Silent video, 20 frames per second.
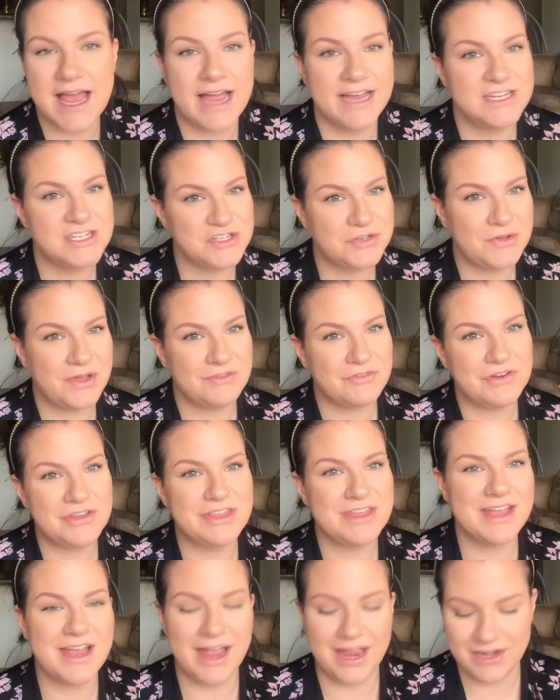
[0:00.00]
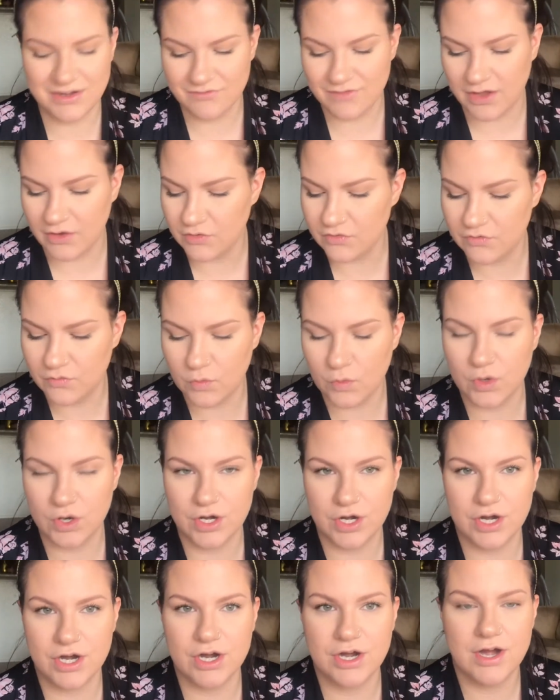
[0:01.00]
I do everything kind of out of
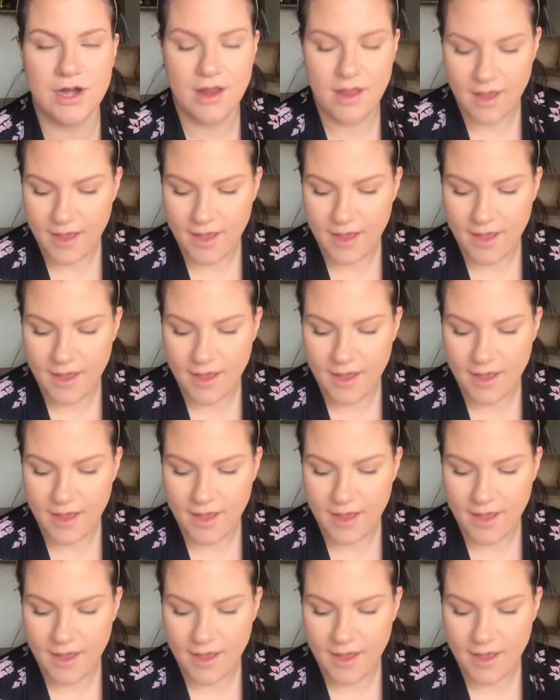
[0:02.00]
order.